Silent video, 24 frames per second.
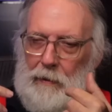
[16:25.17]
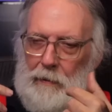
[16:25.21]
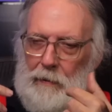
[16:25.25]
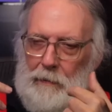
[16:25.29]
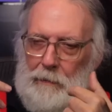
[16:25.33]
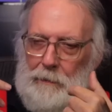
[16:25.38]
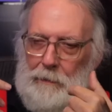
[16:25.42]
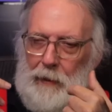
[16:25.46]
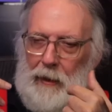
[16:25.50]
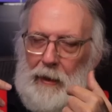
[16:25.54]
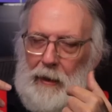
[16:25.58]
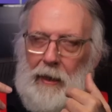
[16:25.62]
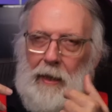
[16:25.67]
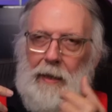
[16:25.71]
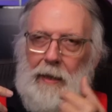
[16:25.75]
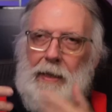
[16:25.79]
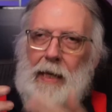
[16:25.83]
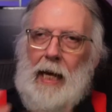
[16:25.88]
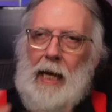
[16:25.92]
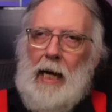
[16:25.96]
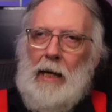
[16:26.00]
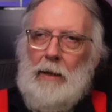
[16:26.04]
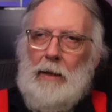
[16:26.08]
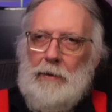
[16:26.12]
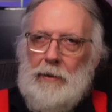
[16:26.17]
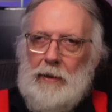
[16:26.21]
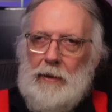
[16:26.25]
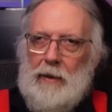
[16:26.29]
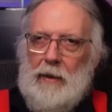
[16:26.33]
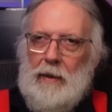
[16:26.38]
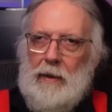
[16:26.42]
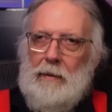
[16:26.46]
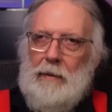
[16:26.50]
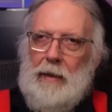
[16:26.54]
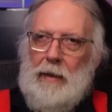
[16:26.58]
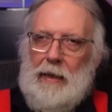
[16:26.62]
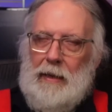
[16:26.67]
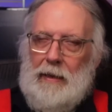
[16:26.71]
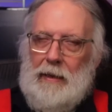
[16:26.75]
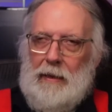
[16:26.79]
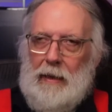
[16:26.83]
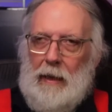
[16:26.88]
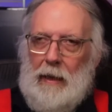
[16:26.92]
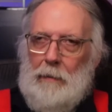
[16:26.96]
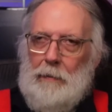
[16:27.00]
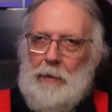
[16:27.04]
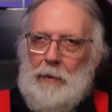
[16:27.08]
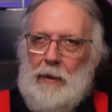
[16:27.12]
be announced in
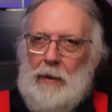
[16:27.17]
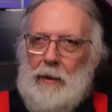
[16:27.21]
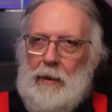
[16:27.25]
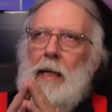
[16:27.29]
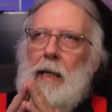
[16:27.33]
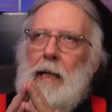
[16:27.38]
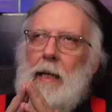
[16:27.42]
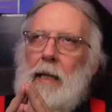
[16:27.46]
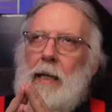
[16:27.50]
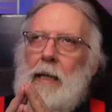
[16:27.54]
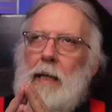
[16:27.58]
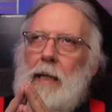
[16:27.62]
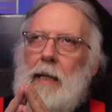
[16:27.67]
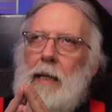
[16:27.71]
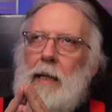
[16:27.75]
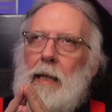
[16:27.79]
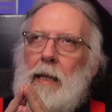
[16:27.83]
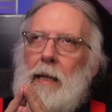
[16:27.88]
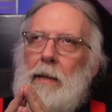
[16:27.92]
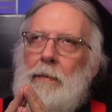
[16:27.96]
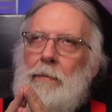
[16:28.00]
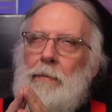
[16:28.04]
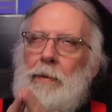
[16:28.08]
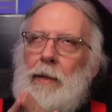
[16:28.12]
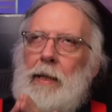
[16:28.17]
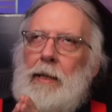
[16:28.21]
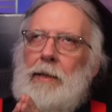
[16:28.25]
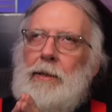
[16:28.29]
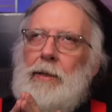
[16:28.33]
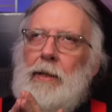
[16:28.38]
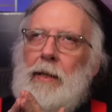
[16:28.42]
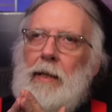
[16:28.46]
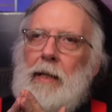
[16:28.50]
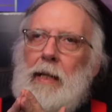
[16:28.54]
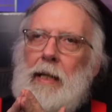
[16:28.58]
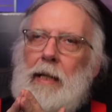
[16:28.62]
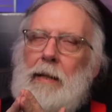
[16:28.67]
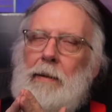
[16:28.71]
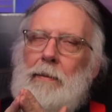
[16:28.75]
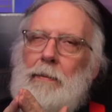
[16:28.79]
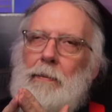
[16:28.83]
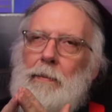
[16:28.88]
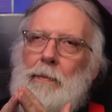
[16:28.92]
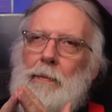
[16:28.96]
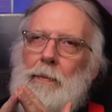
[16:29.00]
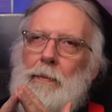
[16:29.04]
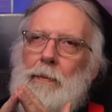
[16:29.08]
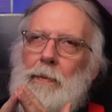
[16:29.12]
summer.
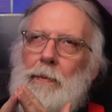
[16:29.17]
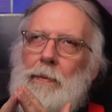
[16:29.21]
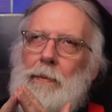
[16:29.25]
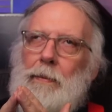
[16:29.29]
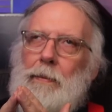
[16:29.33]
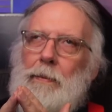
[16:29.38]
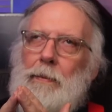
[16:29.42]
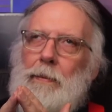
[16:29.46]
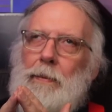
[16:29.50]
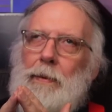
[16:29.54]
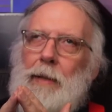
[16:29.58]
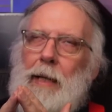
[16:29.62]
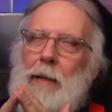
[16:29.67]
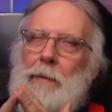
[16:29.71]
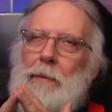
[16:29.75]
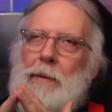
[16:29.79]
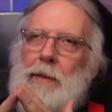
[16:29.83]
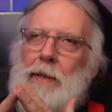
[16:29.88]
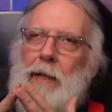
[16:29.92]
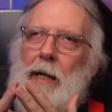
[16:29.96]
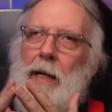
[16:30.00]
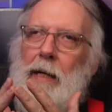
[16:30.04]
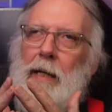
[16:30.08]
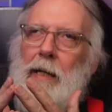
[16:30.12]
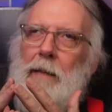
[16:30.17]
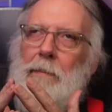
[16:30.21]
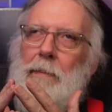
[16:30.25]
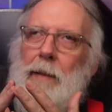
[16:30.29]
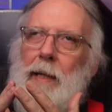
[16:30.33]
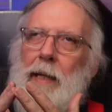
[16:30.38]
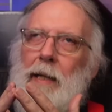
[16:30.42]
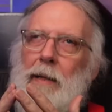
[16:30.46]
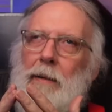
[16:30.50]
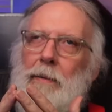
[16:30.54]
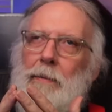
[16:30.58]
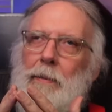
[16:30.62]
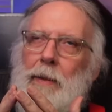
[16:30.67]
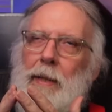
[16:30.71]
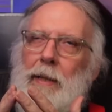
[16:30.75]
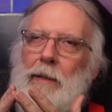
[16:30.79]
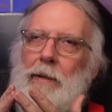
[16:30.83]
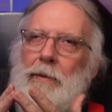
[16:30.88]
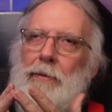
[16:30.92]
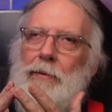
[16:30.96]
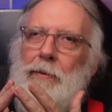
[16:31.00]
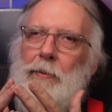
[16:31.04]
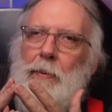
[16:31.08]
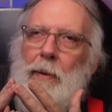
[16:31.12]
Originally, they were talking about
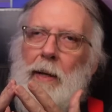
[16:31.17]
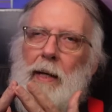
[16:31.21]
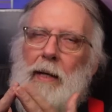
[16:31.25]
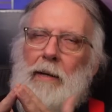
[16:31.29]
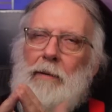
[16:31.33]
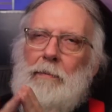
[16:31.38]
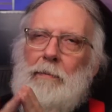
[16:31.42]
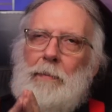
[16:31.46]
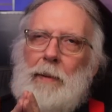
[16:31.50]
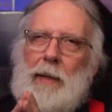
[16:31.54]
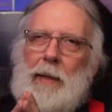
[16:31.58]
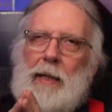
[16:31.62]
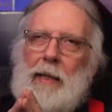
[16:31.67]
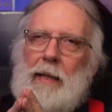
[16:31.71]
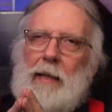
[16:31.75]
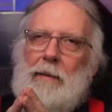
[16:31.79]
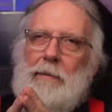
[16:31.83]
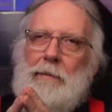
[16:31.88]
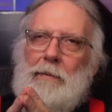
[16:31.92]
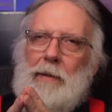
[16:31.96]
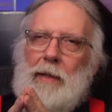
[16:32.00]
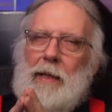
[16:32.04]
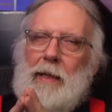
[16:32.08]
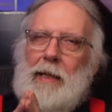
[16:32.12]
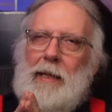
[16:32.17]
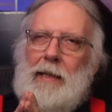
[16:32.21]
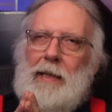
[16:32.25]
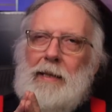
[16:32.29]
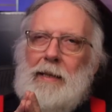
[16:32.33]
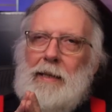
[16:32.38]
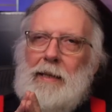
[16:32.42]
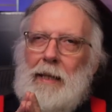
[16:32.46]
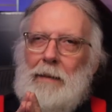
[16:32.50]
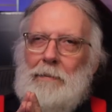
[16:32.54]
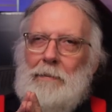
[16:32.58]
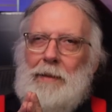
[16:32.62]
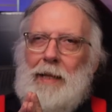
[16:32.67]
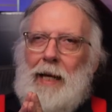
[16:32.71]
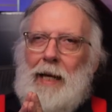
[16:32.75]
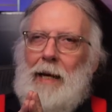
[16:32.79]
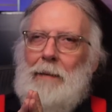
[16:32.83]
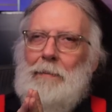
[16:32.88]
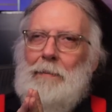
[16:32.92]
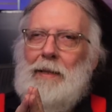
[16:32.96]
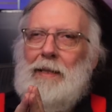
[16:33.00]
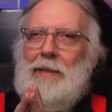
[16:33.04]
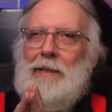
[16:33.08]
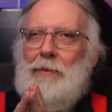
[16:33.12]
Windows 12 being released
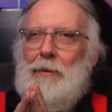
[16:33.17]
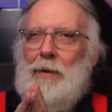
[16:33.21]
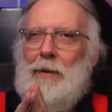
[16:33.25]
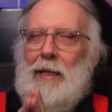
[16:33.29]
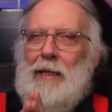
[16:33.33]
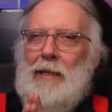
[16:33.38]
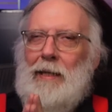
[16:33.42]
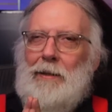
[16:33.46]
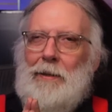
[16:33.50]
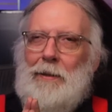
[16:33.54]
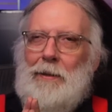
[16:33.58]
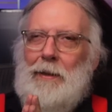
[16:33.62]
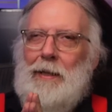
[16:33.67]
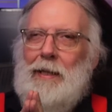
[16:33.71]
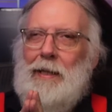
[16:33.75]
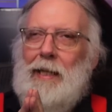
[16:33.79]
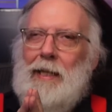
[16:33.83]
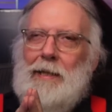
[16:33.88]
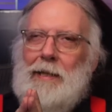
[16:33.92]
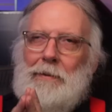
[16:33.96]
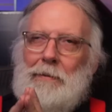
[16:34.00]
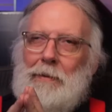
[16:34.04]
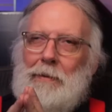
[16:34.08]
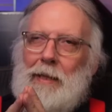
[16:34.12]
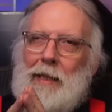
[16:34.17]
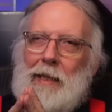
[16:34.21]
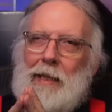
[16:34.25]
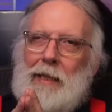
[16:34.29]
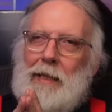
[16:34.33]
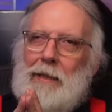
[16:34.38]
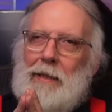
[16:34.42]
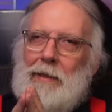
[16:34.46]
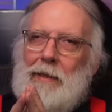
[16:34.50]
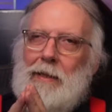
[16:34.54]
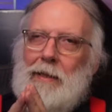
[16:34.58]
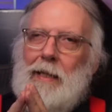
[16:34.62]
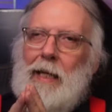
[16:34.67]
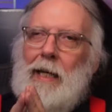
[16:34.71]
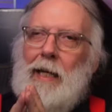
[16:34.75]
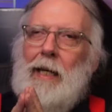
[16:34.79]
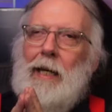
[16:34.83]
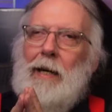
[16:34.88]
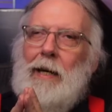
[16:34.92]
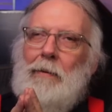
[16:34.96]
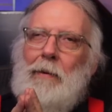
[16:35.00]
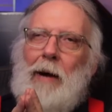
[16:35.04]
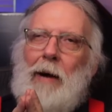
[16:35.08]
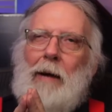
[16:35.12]
sometime in 2030. That's ridiculous.
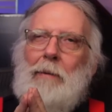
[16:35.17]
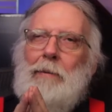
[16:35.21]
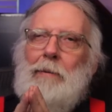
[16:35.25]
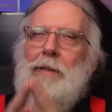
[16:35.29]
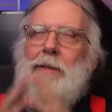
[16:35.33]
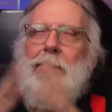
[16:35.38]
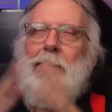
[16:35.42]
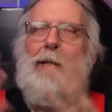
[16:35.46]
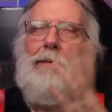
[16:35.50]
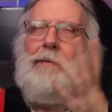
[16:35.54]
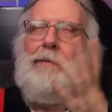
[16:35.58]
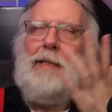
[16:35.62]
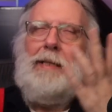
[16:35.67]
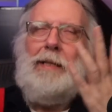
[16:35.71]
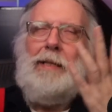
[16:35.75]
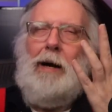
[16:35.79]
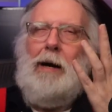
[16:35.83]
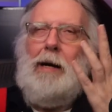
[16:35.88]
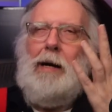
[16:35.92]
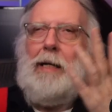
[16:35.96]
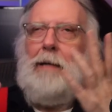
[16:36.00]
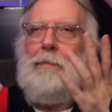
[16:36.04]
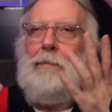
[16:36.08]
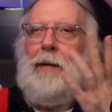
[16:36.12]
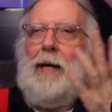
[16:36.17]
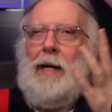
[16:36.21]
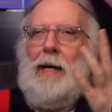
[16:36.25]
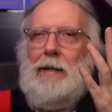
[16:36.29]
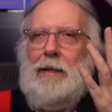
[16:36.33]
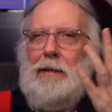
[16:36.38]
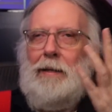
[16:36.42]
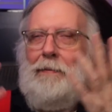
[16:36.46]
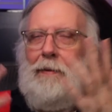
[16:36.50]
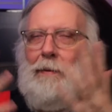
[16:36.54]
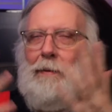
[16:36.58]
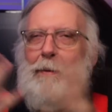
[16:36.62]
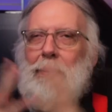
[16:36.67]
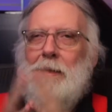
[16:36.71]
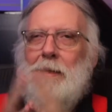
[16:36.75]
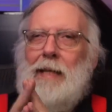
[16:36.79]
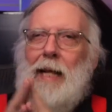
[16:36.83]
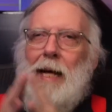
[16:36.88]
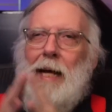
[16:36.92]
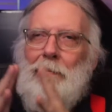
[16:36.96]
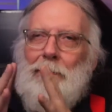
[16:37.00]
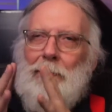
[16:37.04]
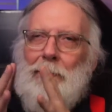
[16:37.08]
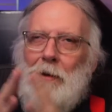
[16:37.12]
Why would you even talk about it if it was
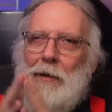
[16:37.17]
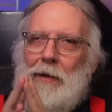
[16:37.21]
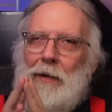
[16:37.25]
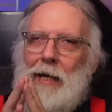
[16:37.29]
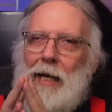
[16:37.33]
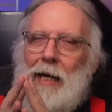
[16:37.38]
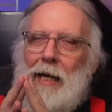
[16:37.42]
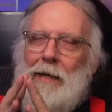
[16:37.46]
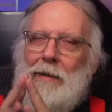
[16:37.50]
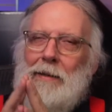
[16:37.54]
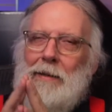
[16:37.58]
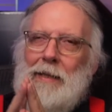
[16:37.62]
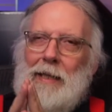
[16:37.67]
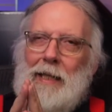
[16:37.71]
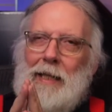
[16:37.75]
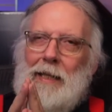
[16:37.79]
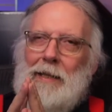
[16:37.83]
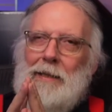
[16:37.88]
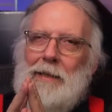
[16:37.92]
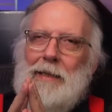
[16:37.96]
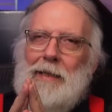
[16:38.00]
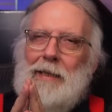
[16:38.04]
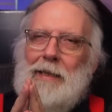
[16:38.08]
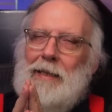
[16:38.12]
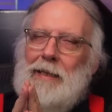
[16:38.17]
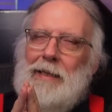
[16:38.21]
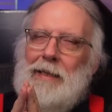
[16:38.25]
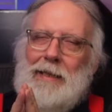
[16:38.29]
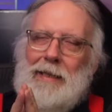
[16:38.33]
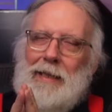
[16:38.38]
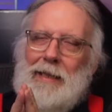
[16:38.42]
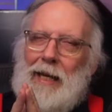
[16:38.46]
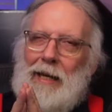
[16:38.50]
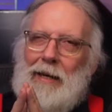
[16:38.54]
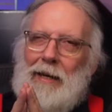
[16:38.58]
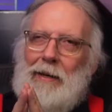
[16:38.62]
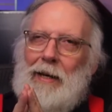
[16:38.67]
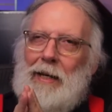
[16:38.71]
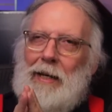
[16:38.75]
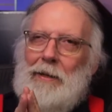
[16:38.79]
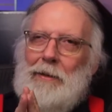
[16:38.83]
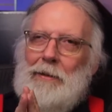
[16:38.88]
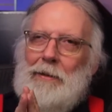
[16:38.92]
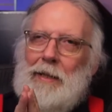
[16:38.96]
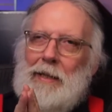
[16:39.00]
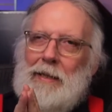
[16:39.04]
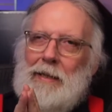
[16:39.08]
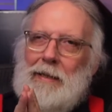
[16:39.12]
that far out? You know, it's just, no, I
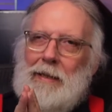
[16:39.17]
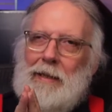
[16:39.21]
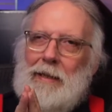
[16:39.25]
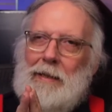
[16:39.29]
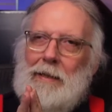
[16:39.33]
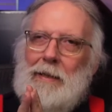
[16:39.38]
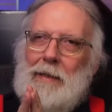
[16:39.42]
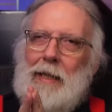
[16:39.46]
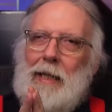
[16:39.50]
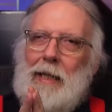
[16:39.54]
don't think so.